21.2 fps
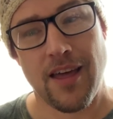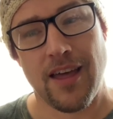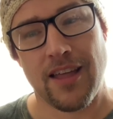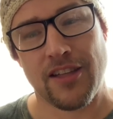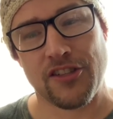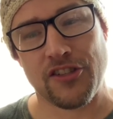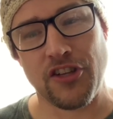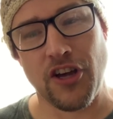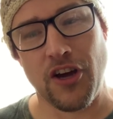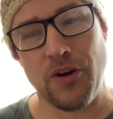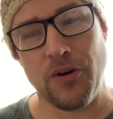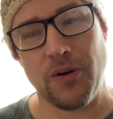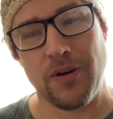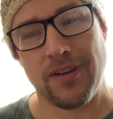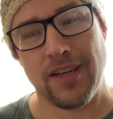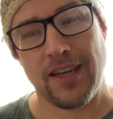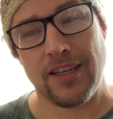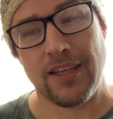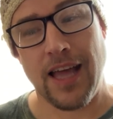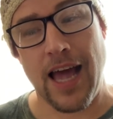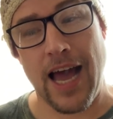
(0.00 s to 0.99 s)
So,
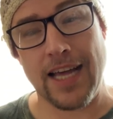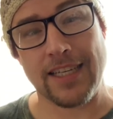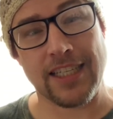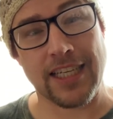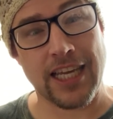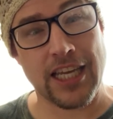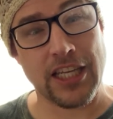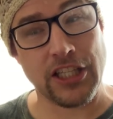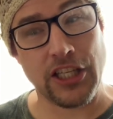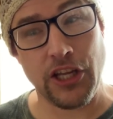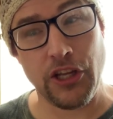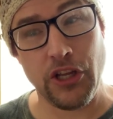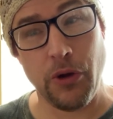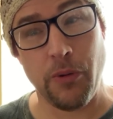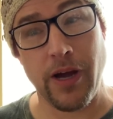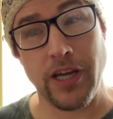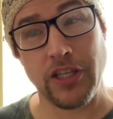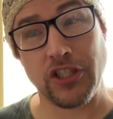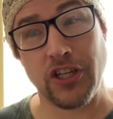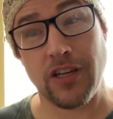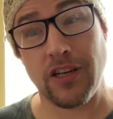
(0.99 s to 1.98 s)
as a
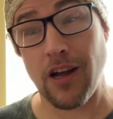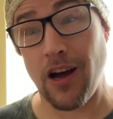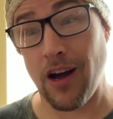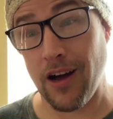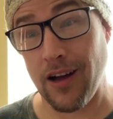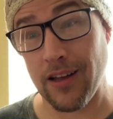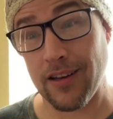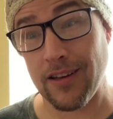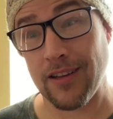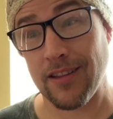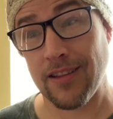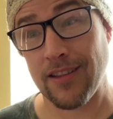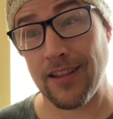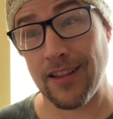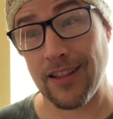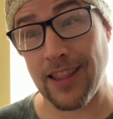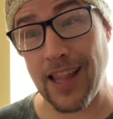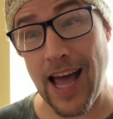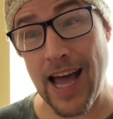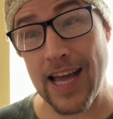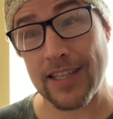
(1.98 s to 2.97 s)
continuation on the
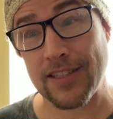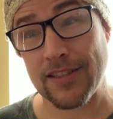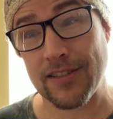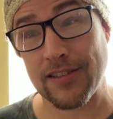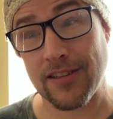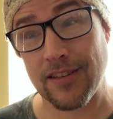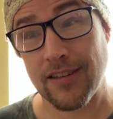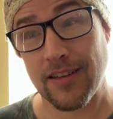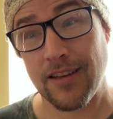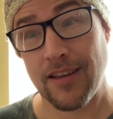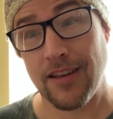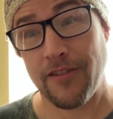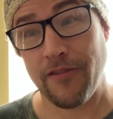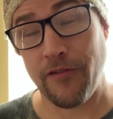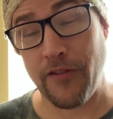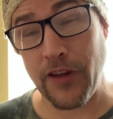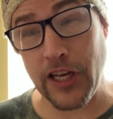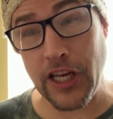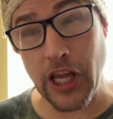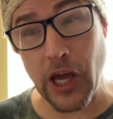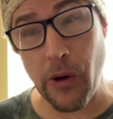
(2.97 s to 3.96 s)
last
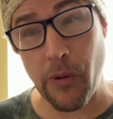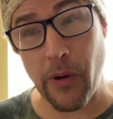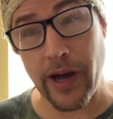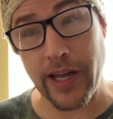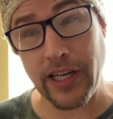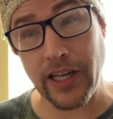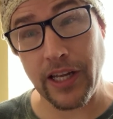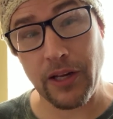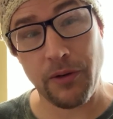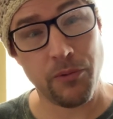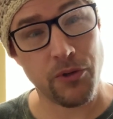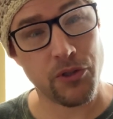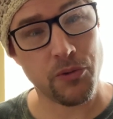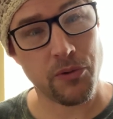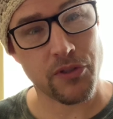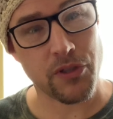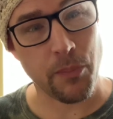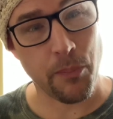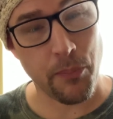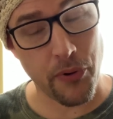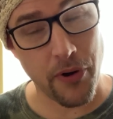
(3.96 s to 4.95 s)
video I did, which
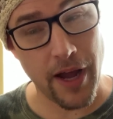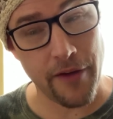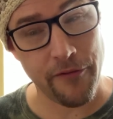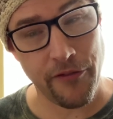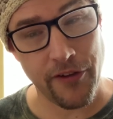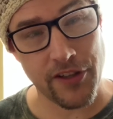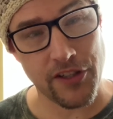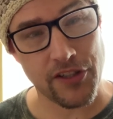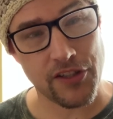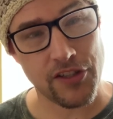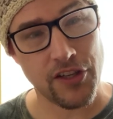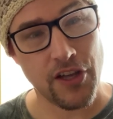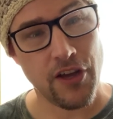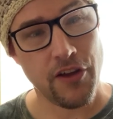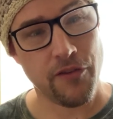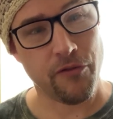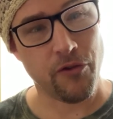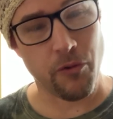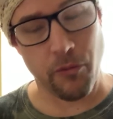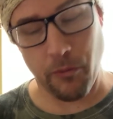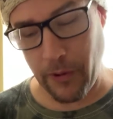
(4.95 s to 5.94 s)
was a preface
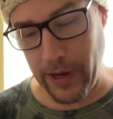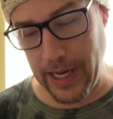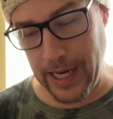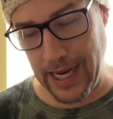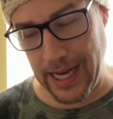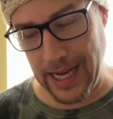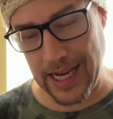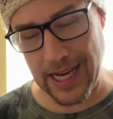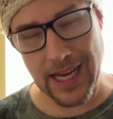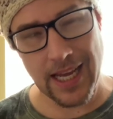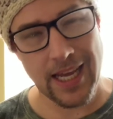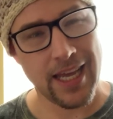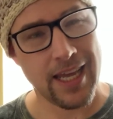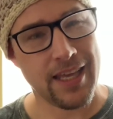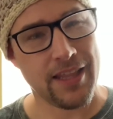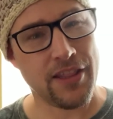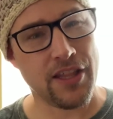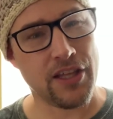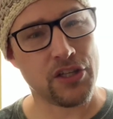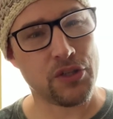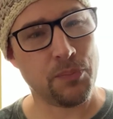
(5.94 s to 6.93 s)
for reading
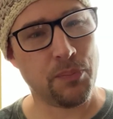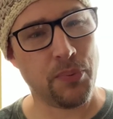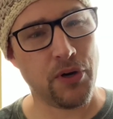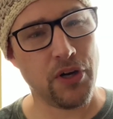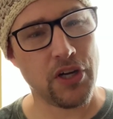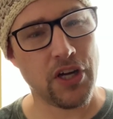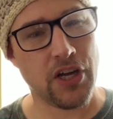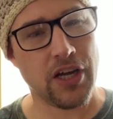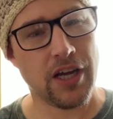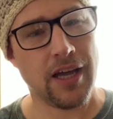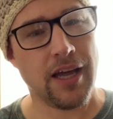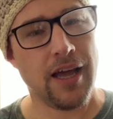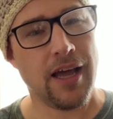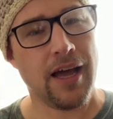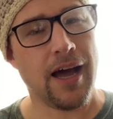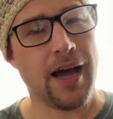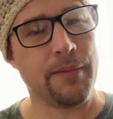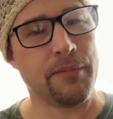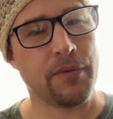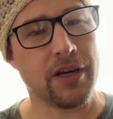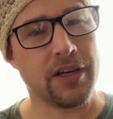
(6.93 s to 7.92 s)
this book,
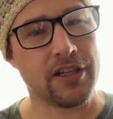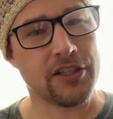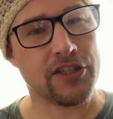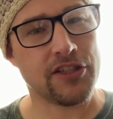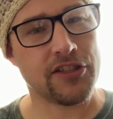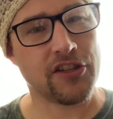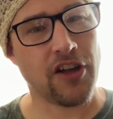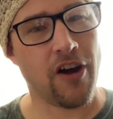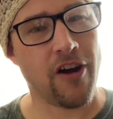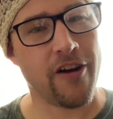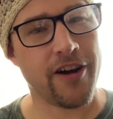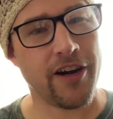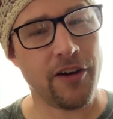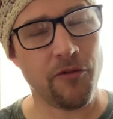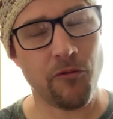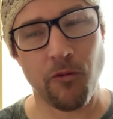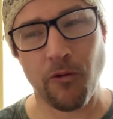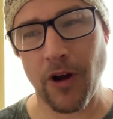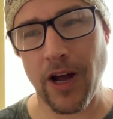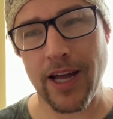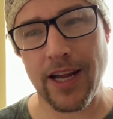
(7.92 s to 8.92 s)
I'm going to start
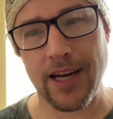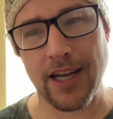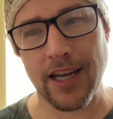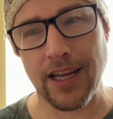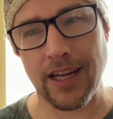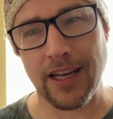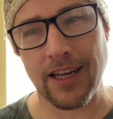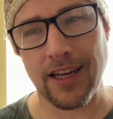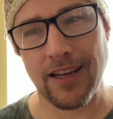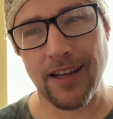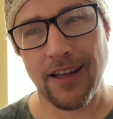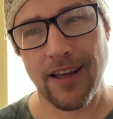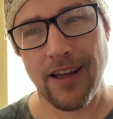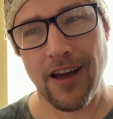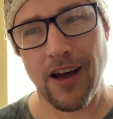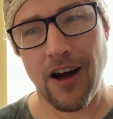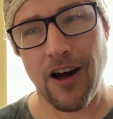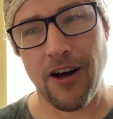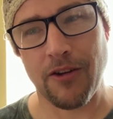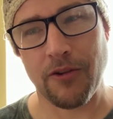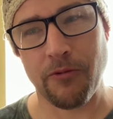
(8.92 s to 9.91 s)
right in
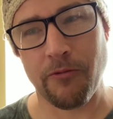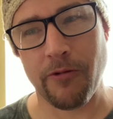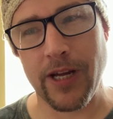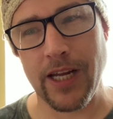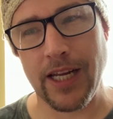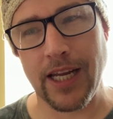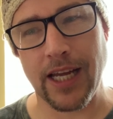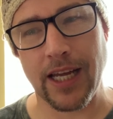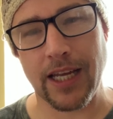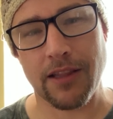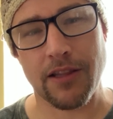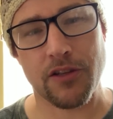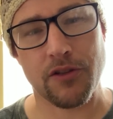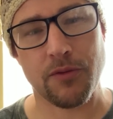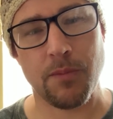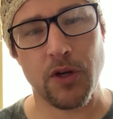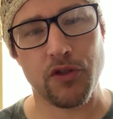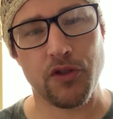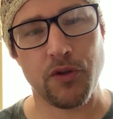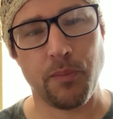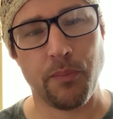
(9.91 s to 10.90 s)
on reading this
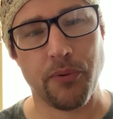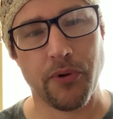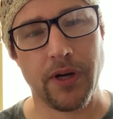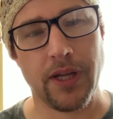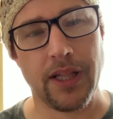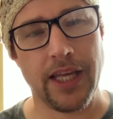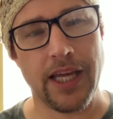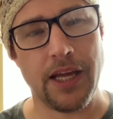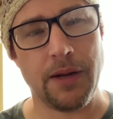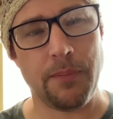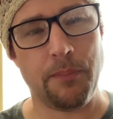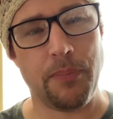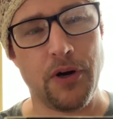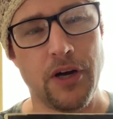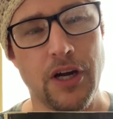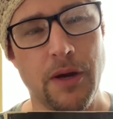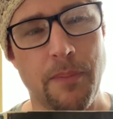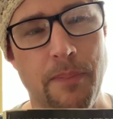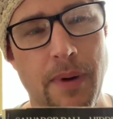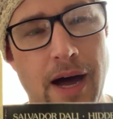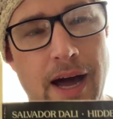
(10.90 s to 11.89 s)
most brilliant
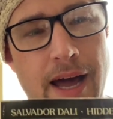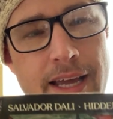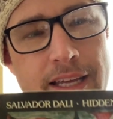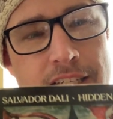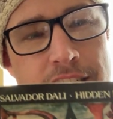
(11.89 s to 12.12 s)
book by